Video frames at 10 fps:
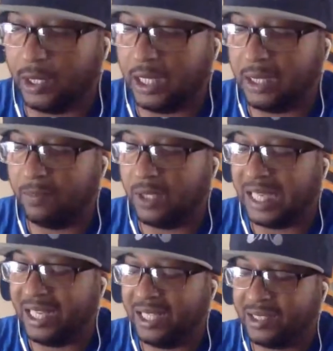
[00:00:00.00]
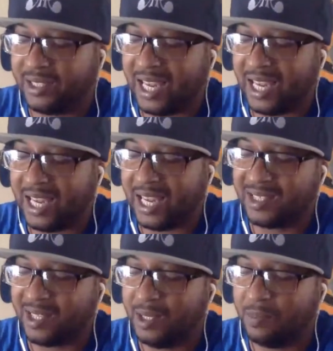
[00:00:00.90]
it's sad to
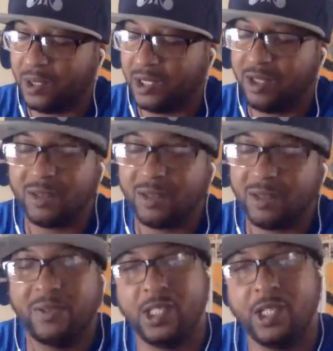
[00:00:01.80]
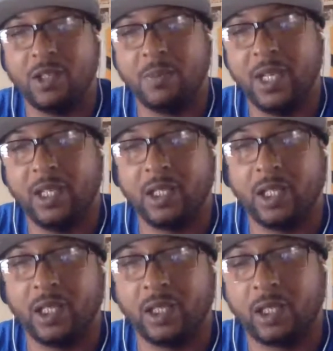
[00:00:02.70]
say, but it took for this young man to
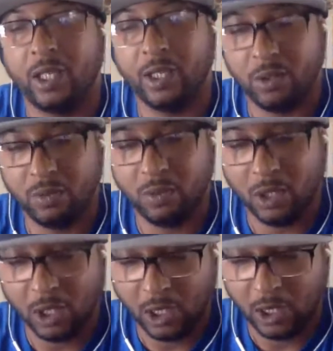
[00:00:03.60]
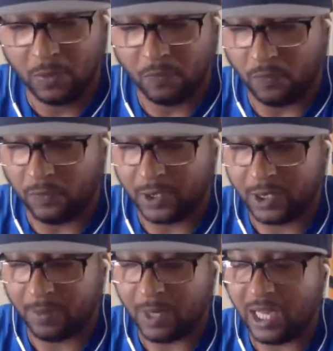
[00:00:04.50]
get killed for
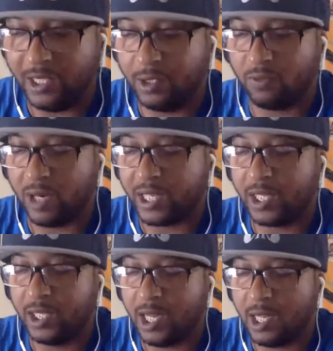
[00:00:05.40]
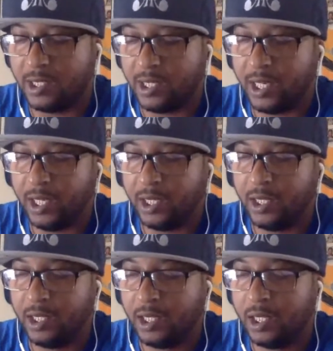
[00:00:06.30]
somebody to recognize that
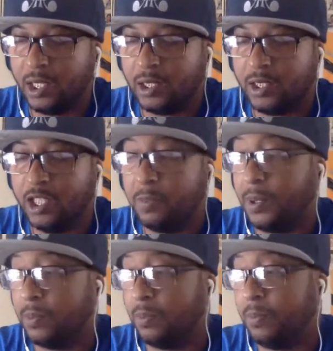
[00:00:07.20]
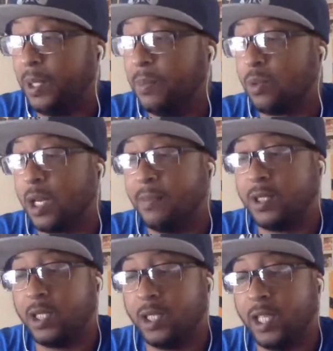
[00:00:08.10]
these people come
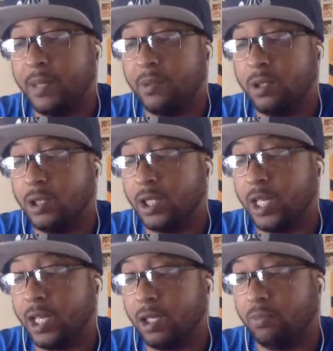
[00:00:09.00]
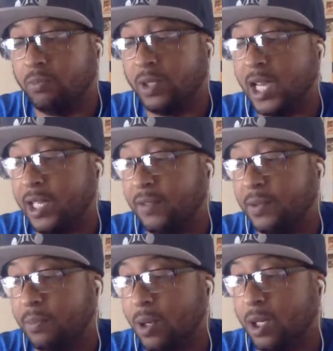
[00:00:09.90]
into your neighborhoods that are not
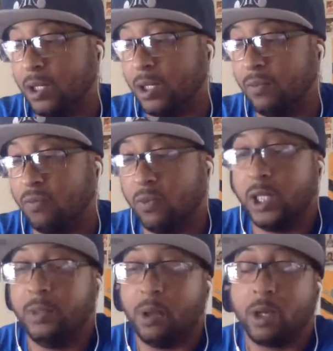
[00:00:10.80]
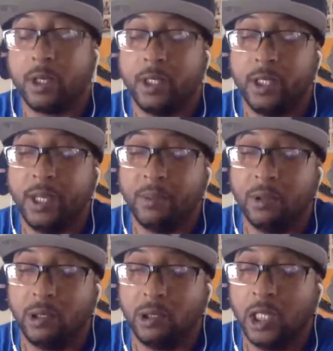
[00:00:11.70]
even part of the
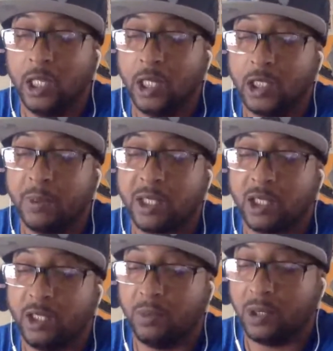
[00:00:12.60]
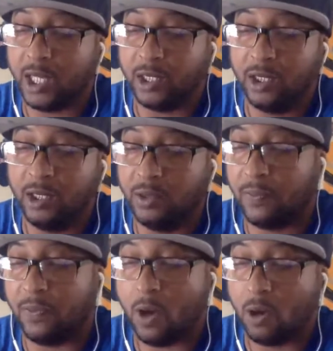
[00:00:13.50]
neighborhood, especially with like these
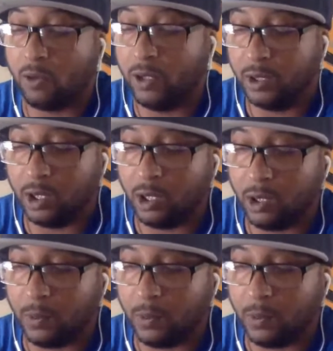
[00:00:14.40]
foreign